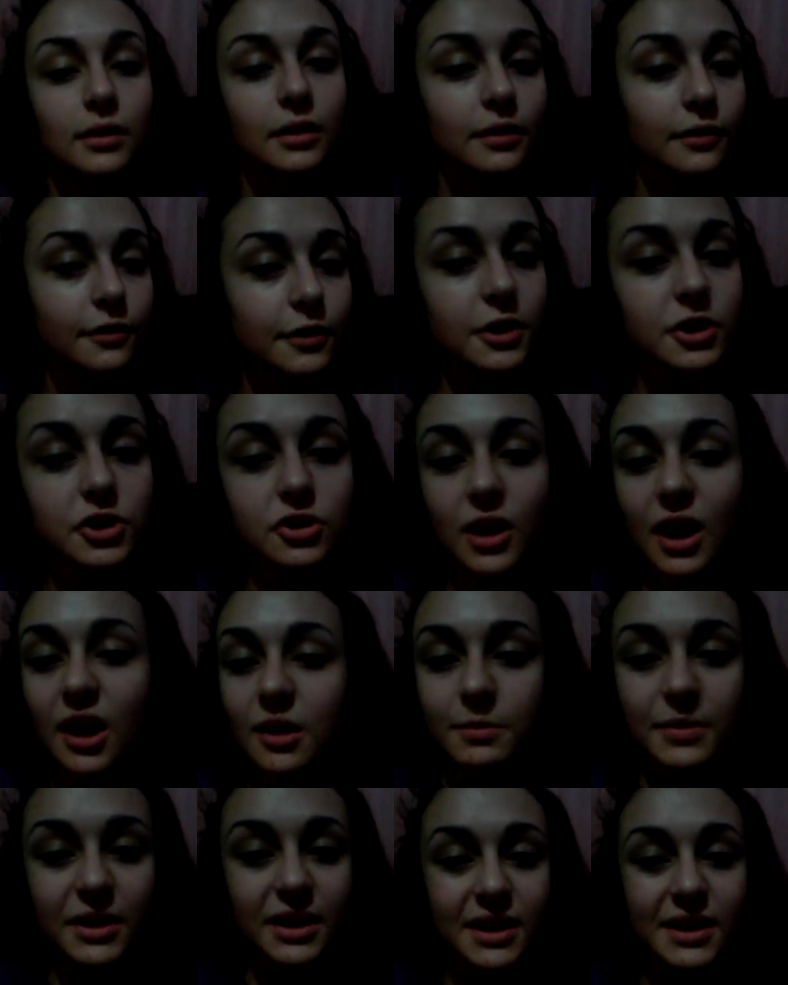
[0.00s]

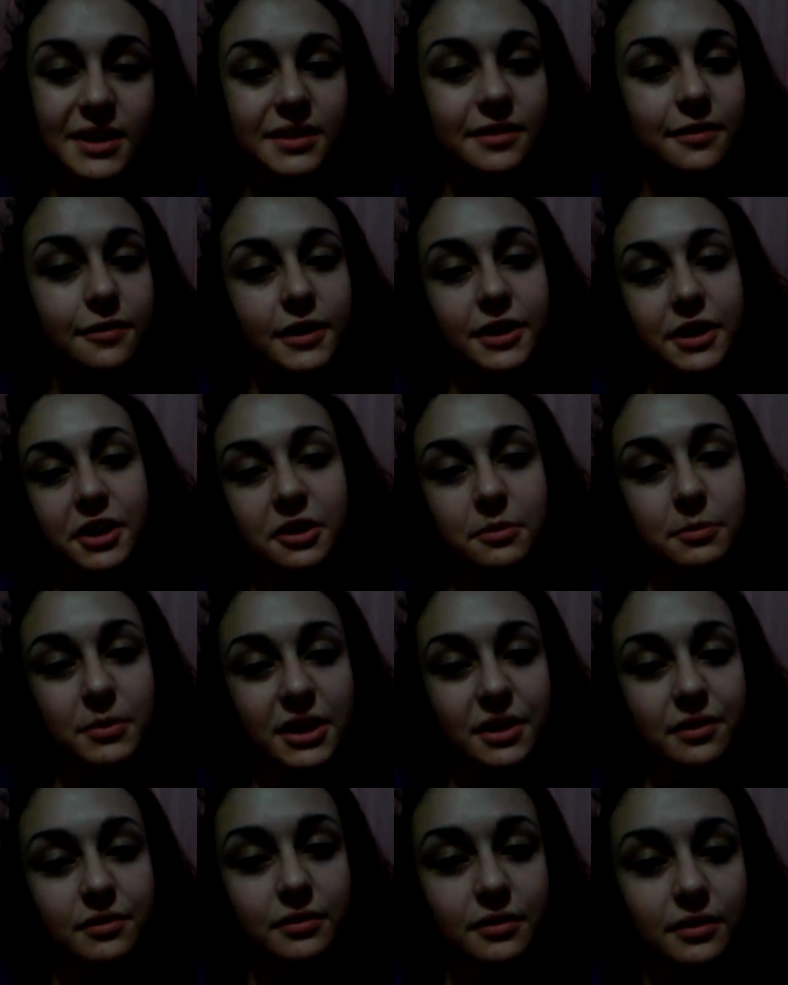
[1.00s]
Futurama isn't funny to me.
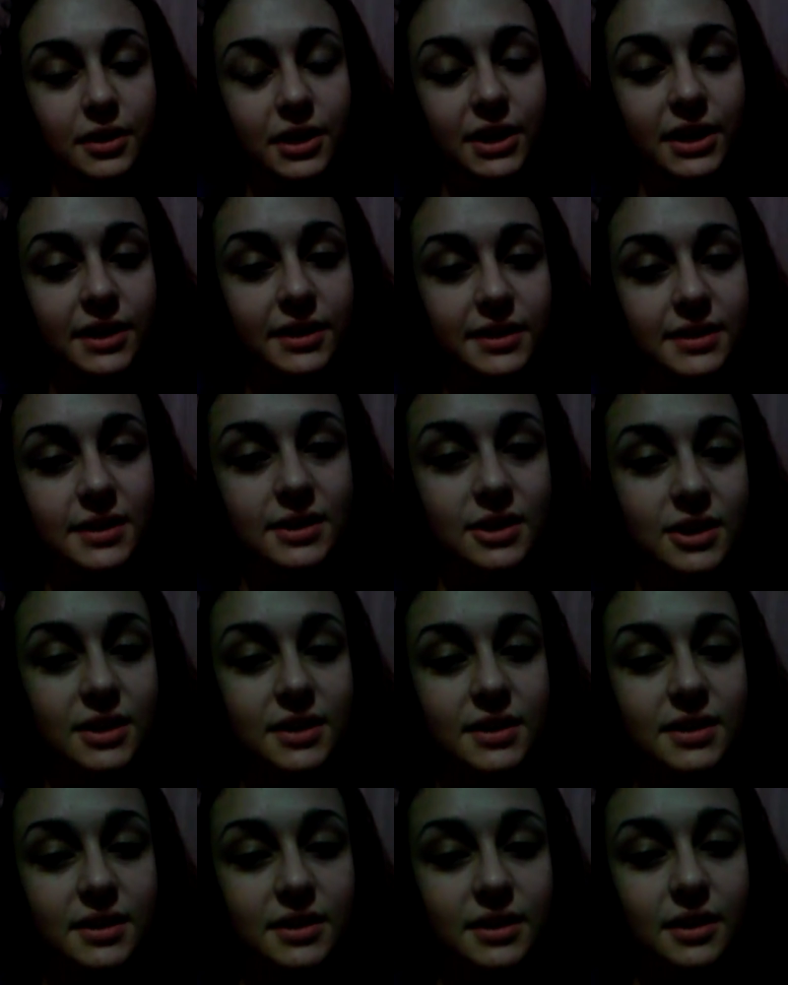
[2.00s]
It's
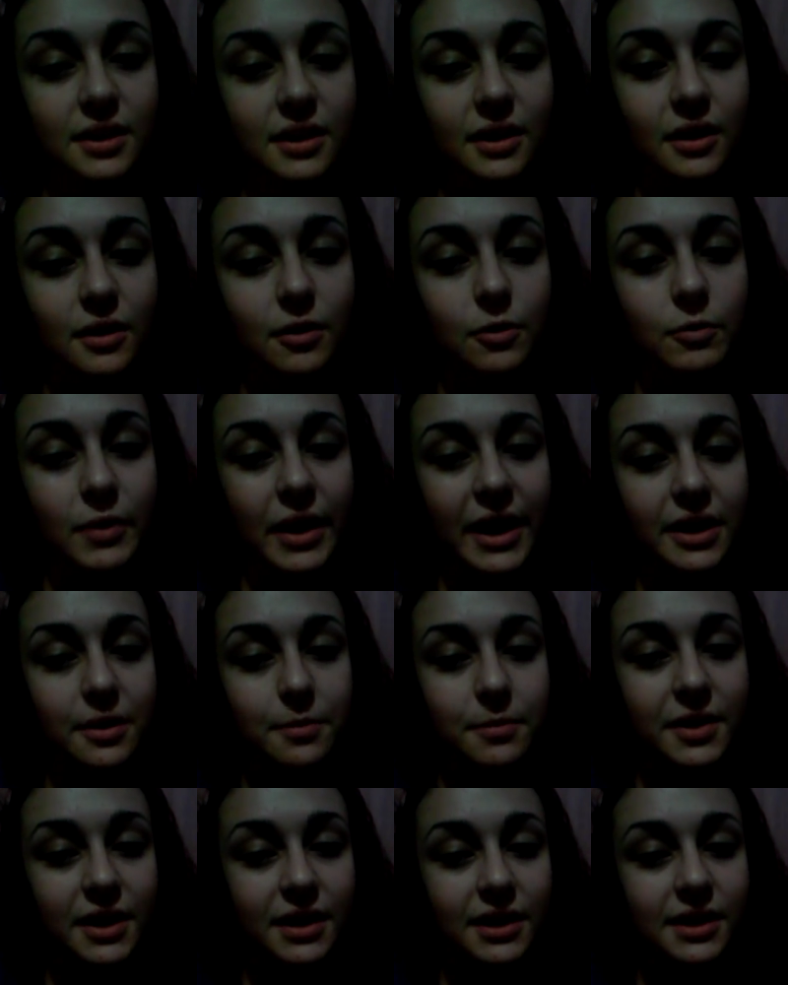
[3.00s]
just a random
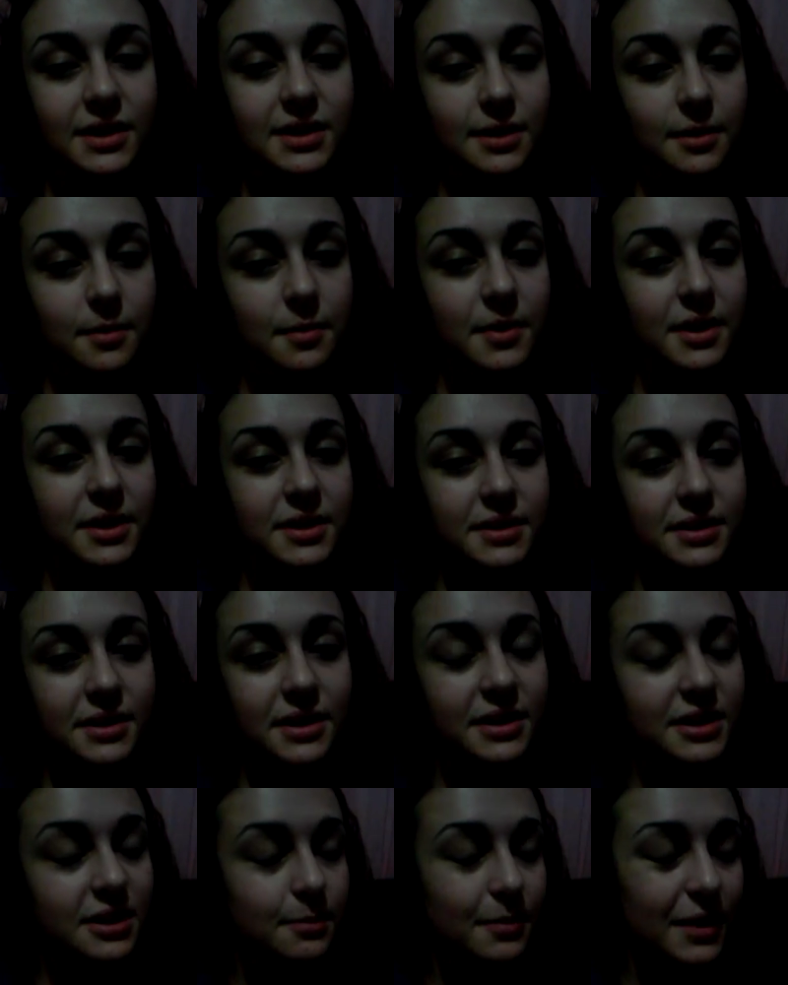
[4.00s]
thing that someone,
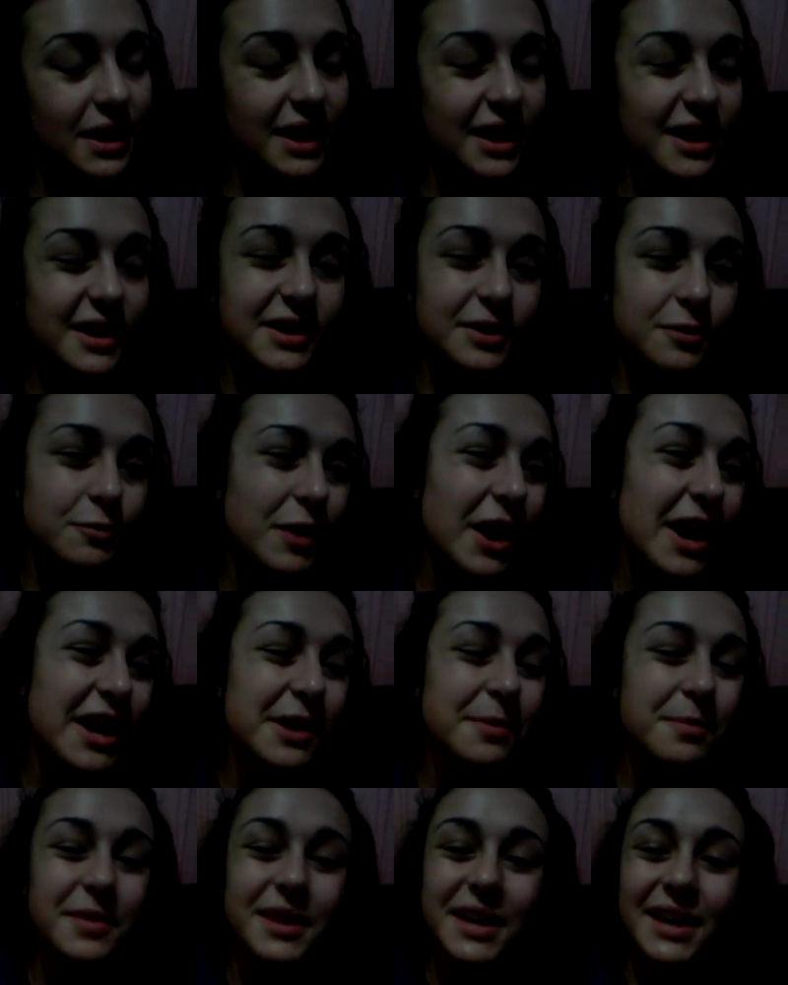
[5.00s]
to me, it's a random
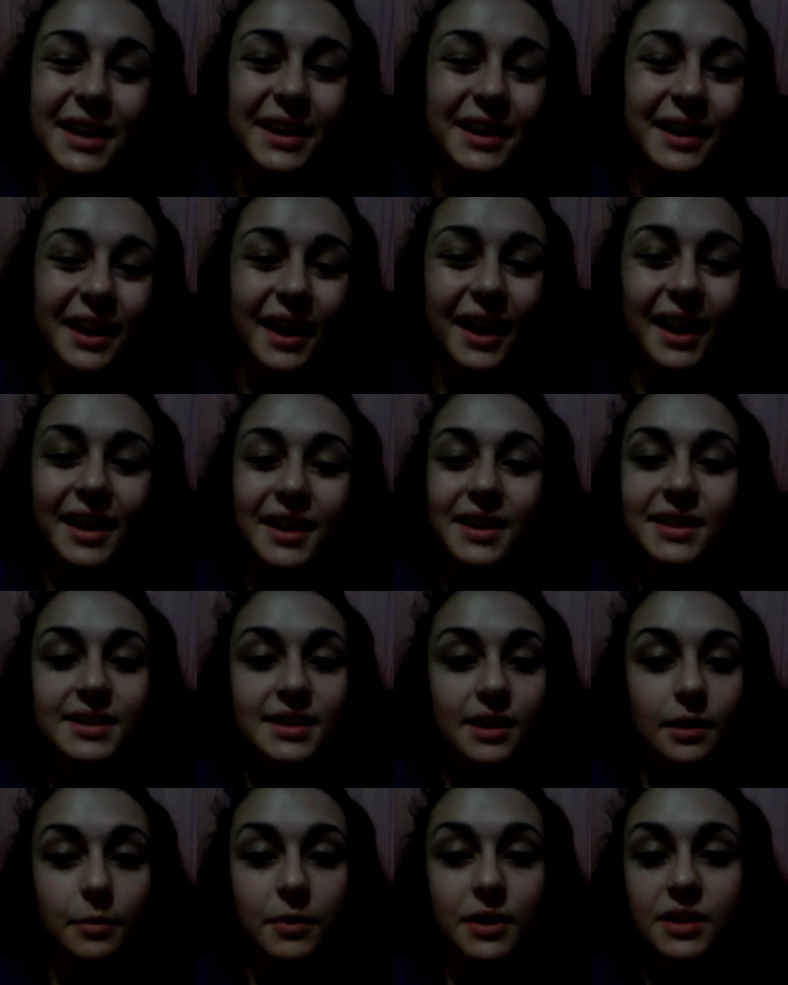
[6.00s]
thing
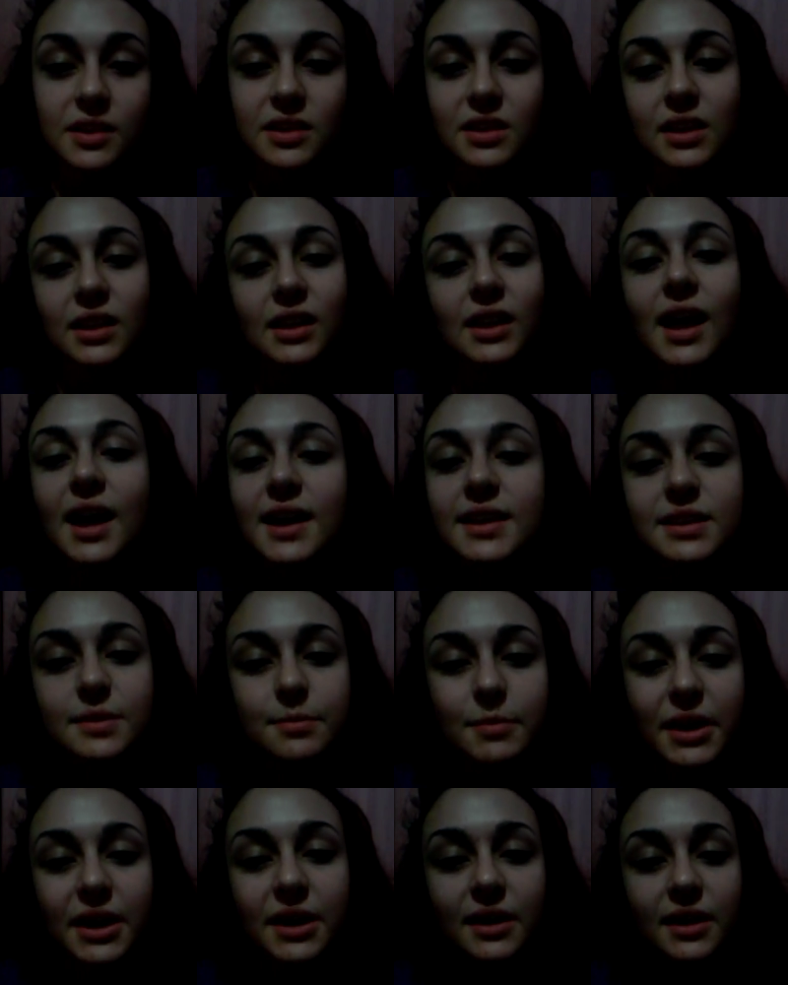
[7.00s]
someone did last
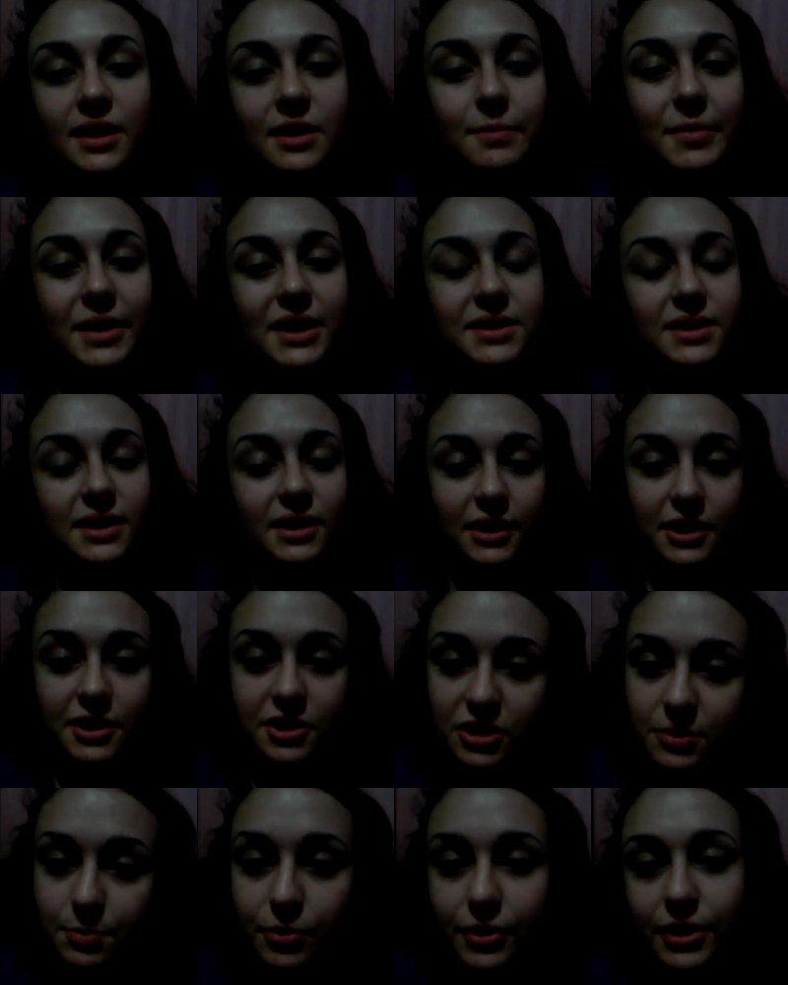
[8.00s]
minute and basically just
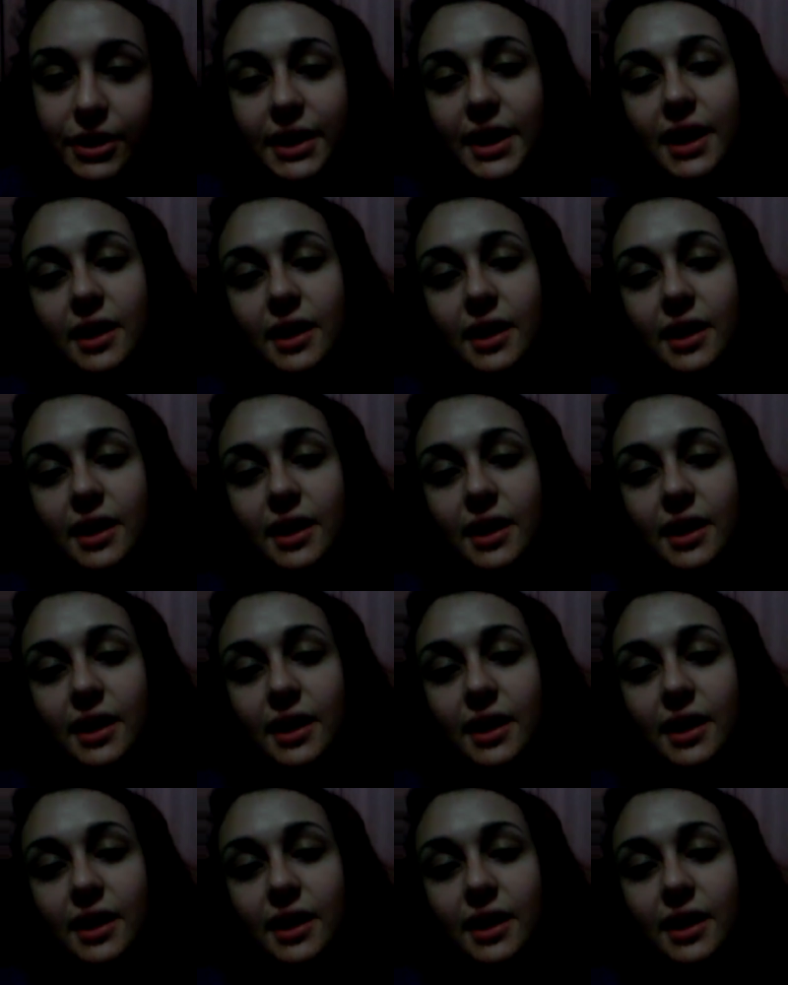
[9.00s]
put it out on